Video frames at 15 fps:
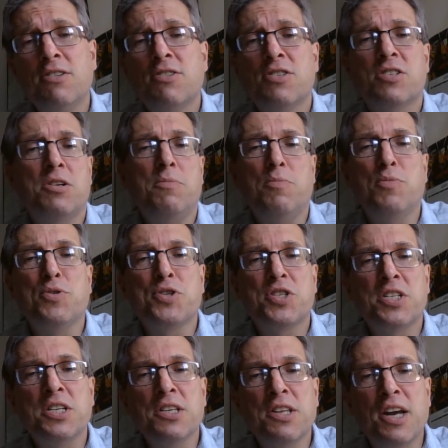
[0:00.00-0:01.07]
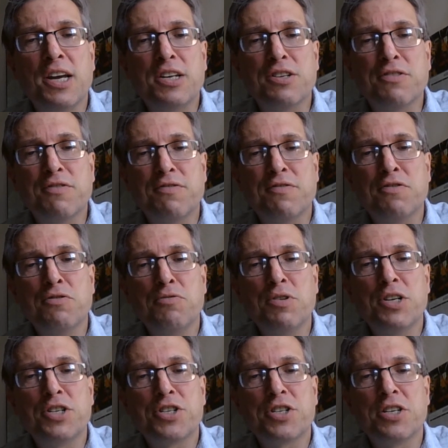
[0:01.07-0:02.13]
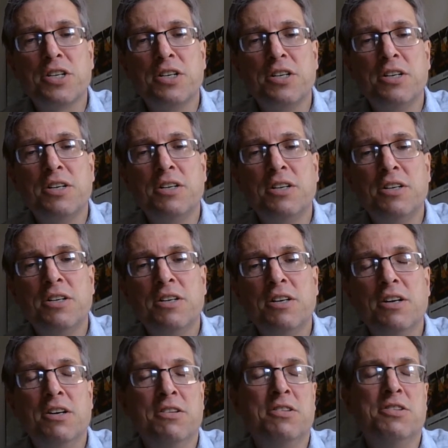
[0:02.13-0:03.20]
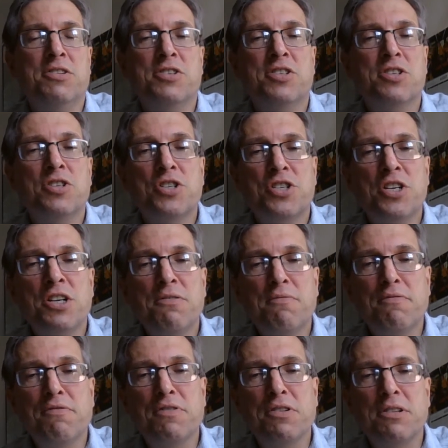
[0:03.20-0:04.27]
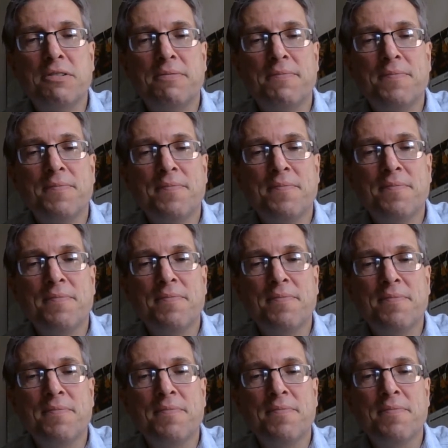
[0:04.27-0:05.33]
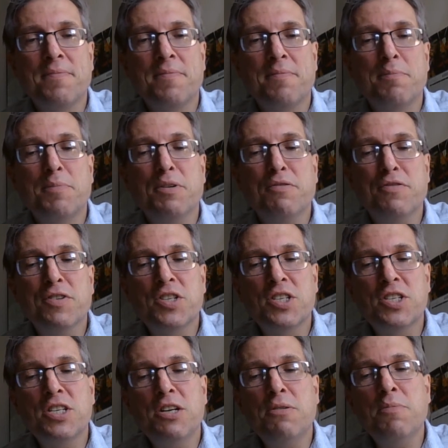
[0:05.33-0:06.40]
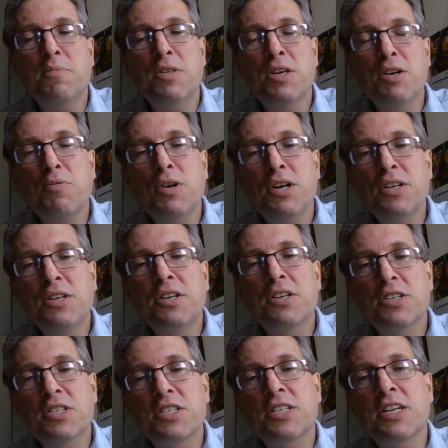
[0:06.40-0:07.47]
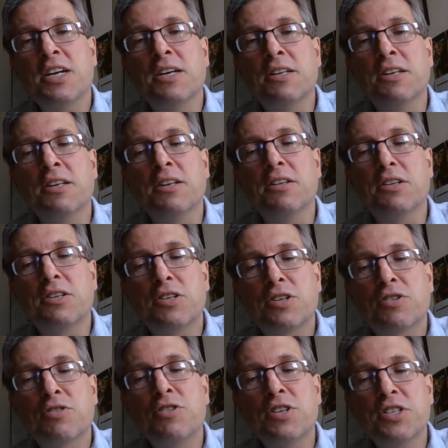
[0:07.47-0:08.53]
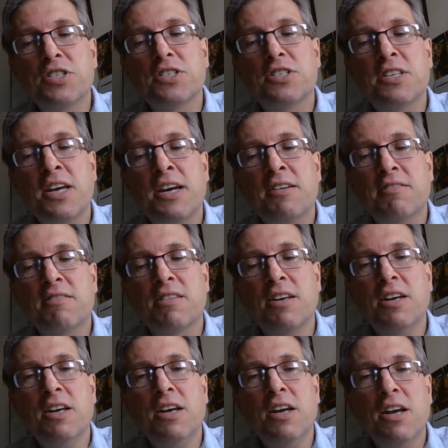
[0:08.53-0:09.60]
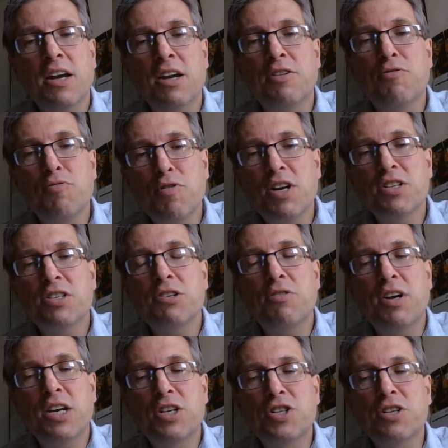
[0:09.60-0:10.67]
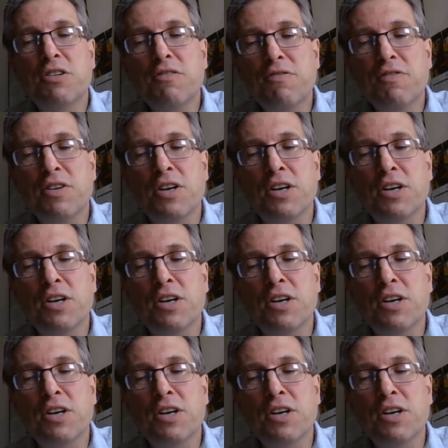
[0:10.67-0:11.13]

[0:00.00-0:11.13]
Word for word: some will see that as foolish, others as shameful. But for some, they will understand that Christ's death and resurrection for